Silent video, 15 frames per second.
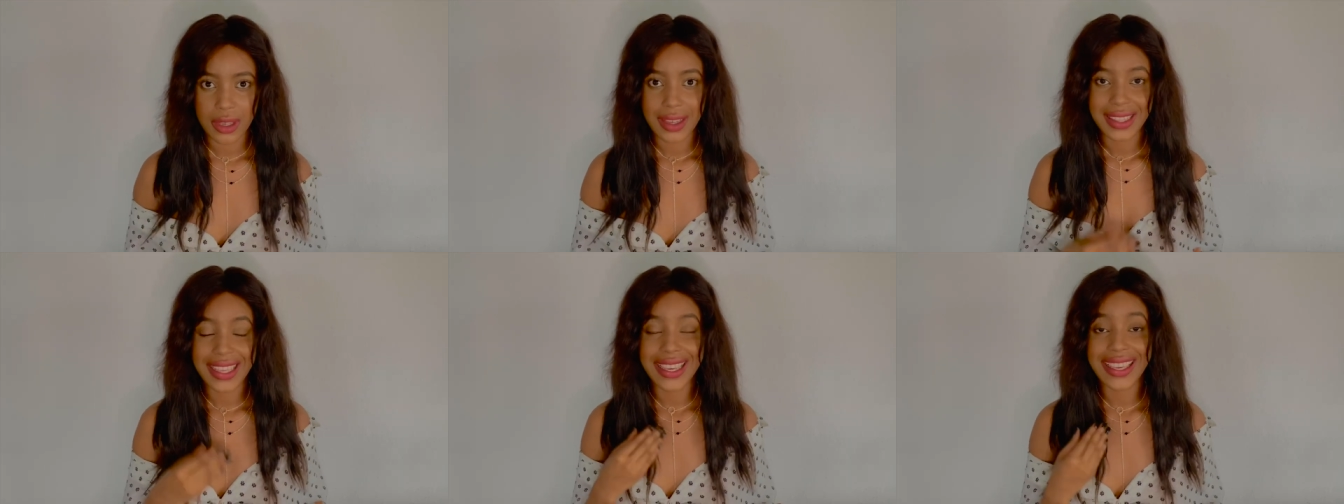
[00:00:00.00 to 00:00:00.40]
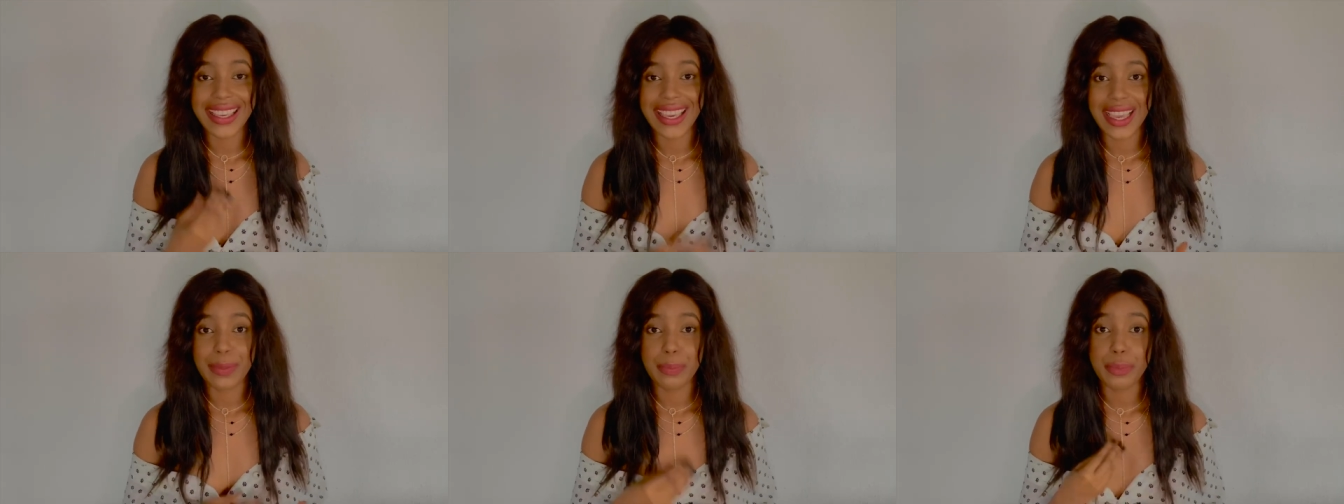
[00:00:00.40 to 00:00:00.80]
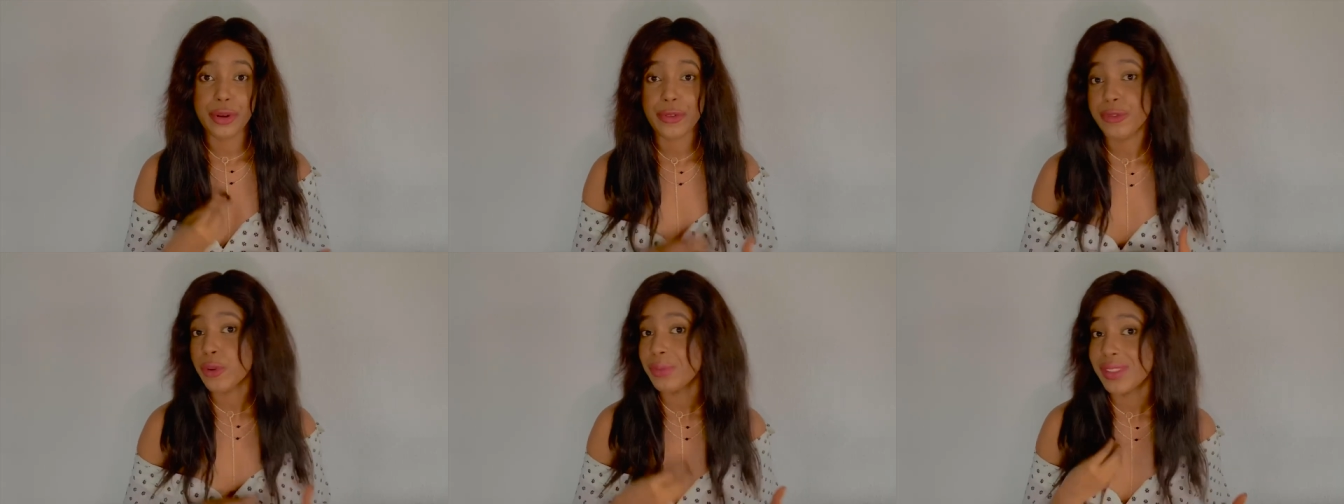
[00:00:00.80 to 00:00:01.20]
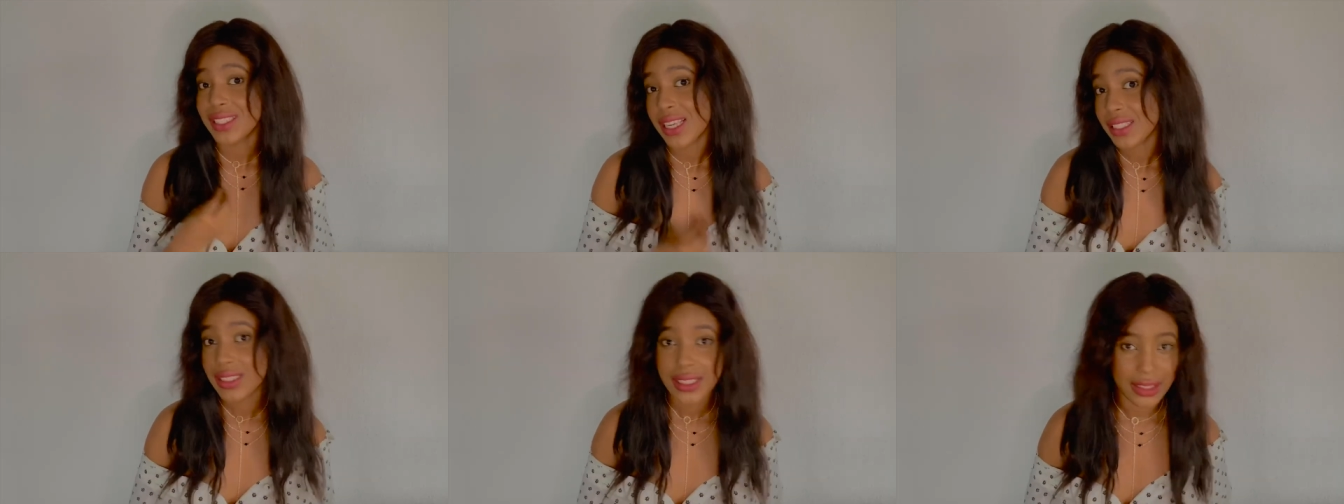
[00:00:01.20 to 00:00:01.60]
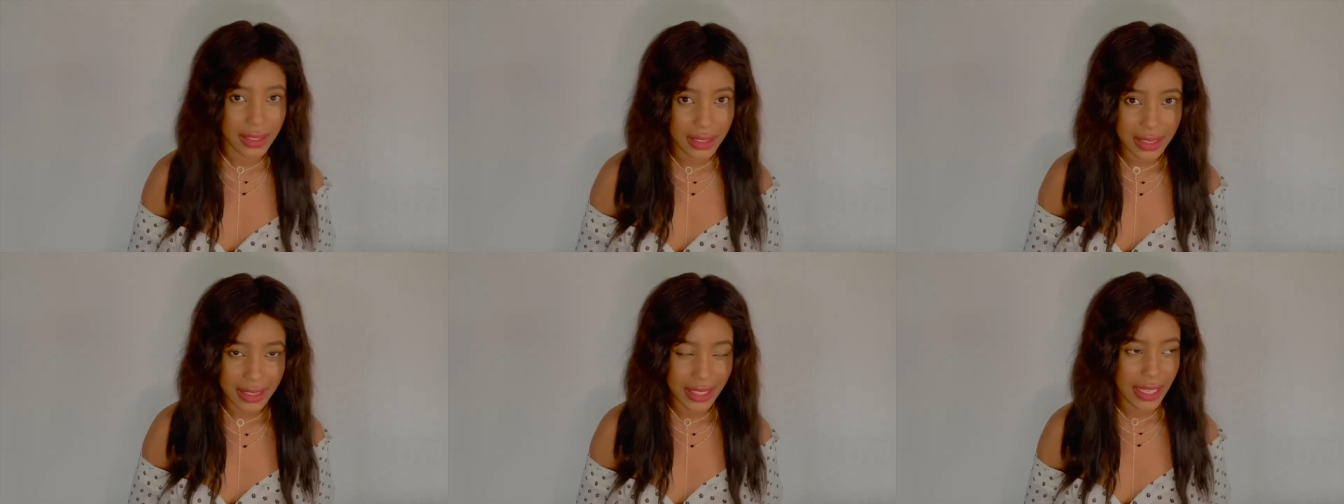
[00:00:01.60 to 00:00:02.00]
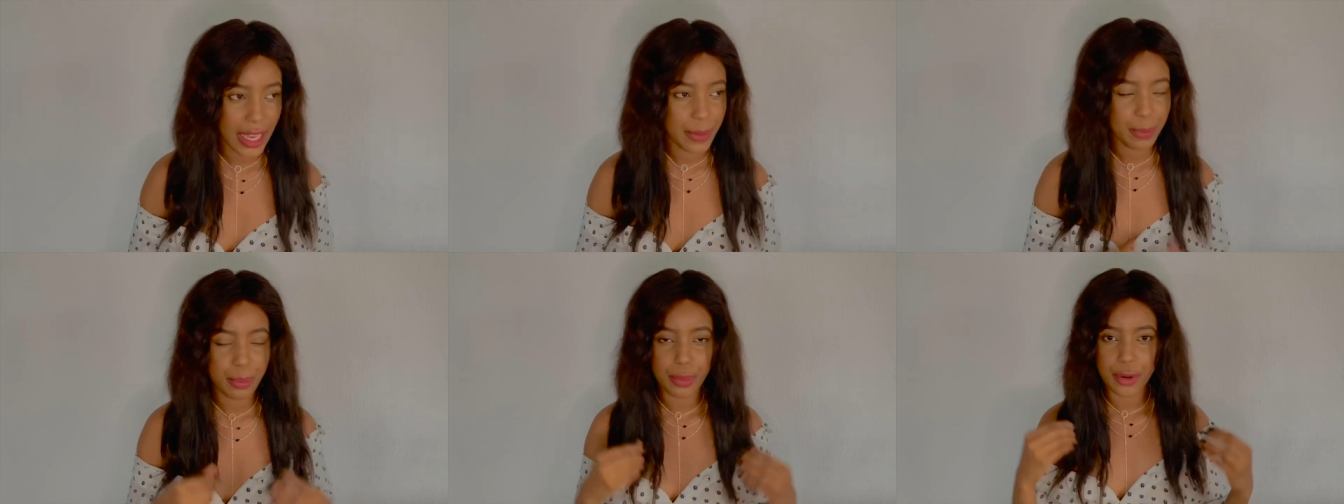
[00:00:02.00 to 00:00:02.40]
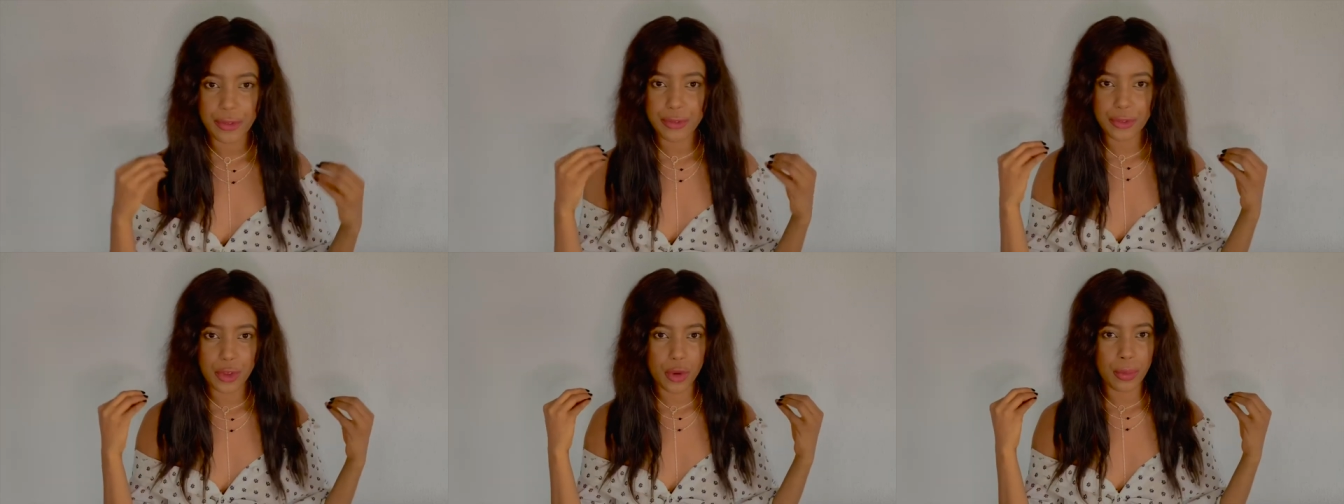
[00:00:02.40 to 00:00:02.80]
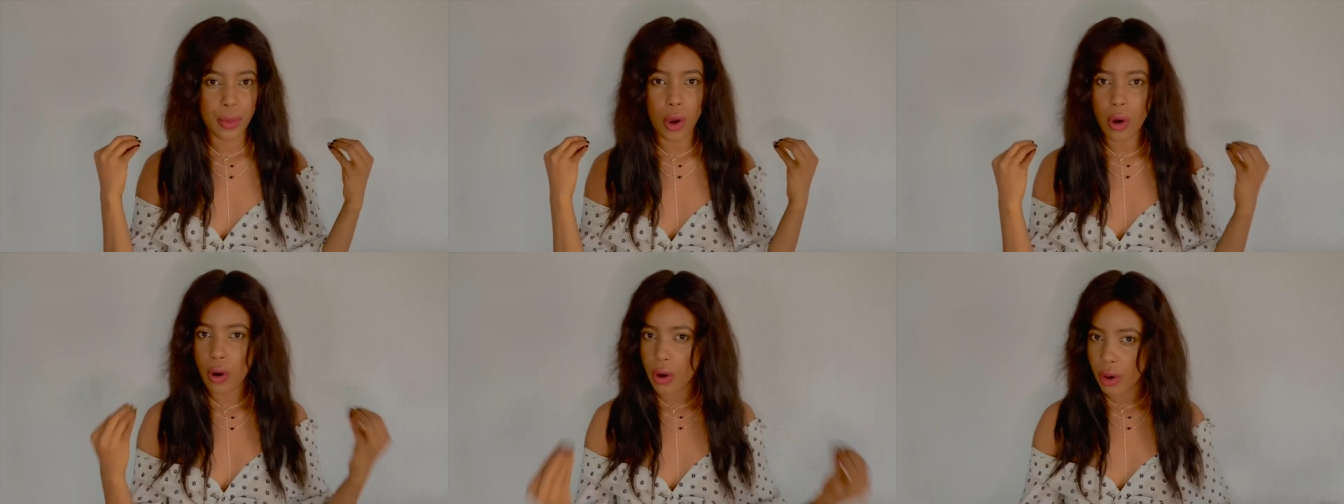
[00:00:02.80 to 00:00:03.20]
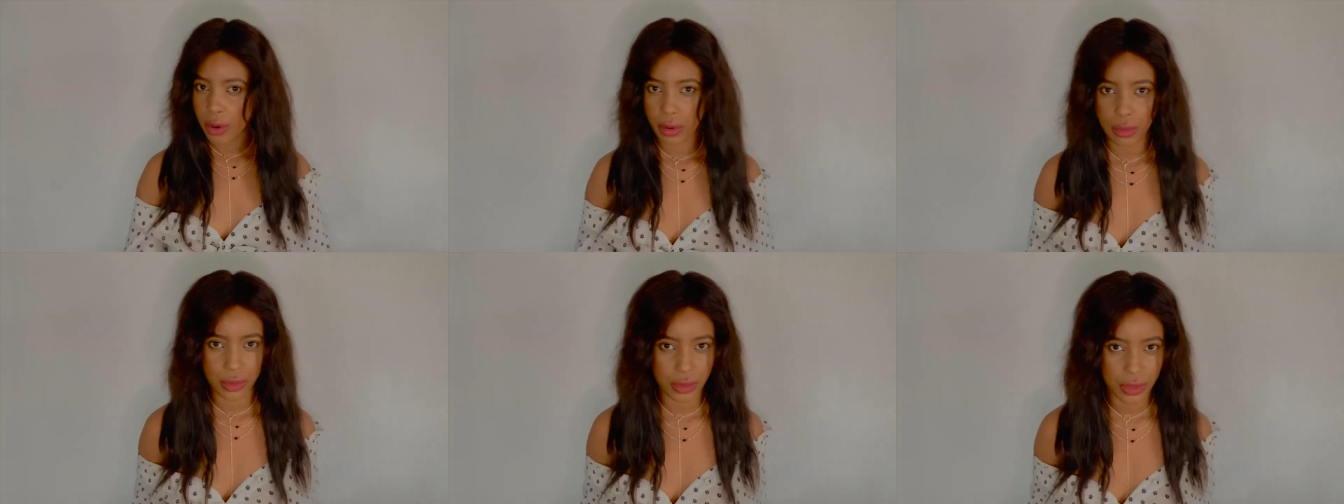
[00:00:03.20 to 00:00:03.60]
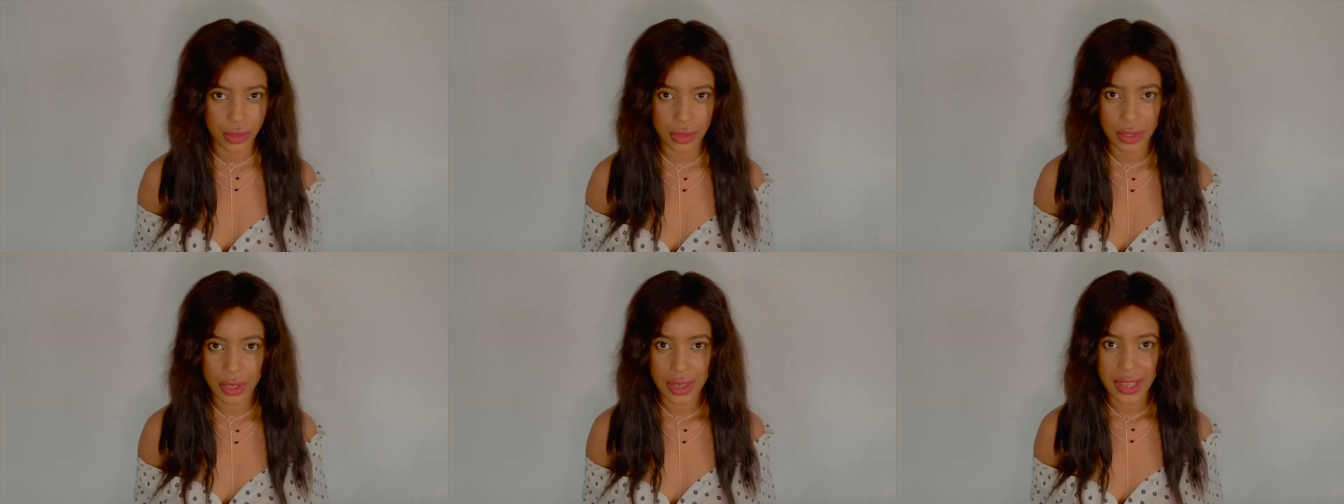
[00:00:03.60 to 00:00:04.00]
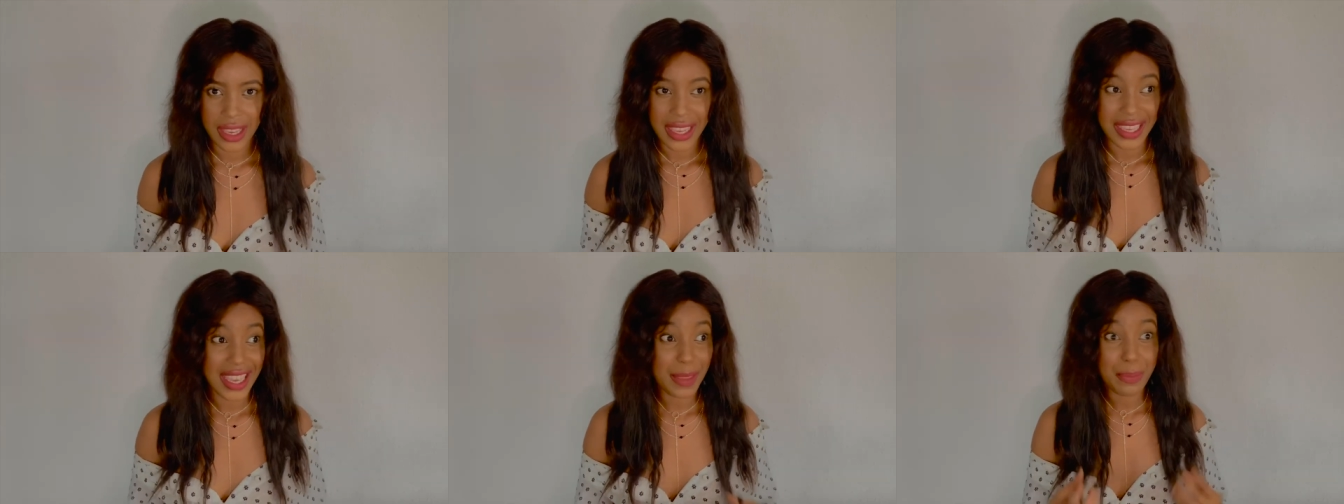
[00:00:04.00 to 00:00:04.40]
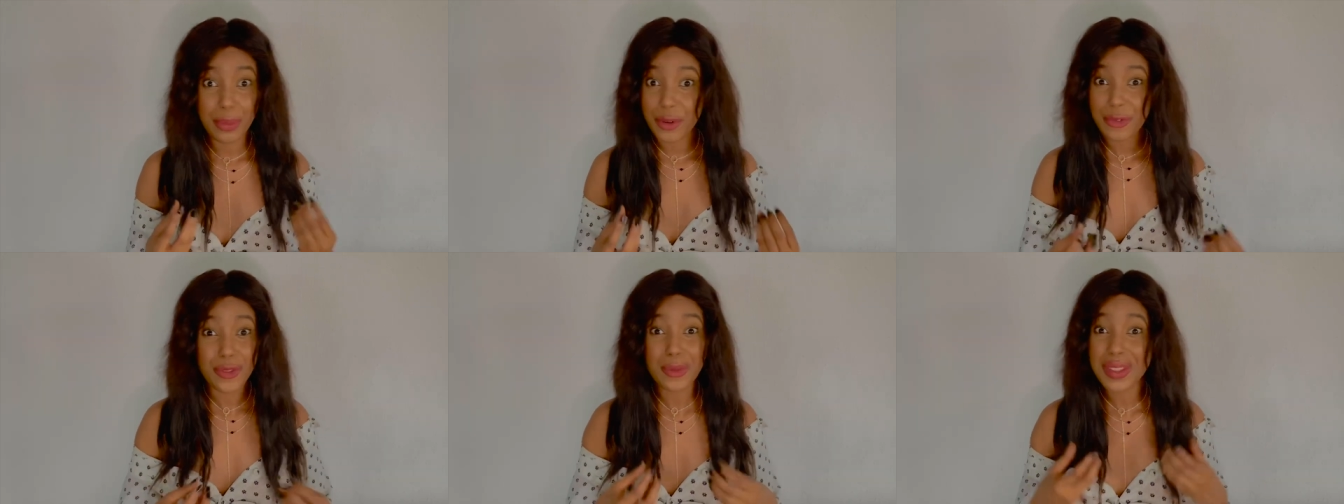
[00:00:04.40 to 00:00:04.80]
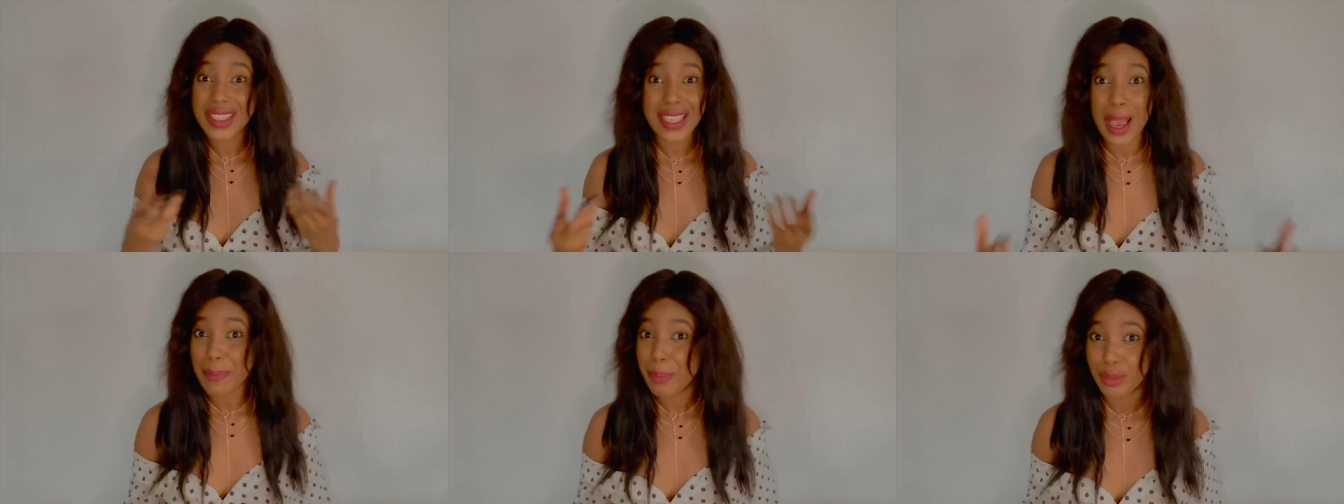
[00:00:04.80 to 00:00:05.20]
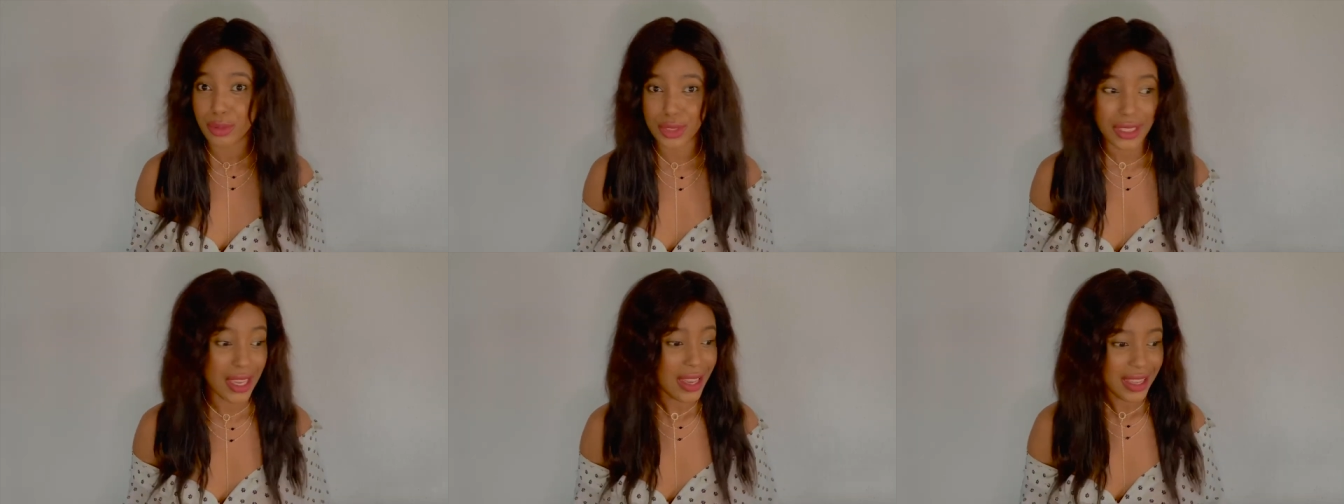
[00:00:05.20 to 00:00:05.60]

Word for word: then get perfume testers, get perfume oils, get perfume samples.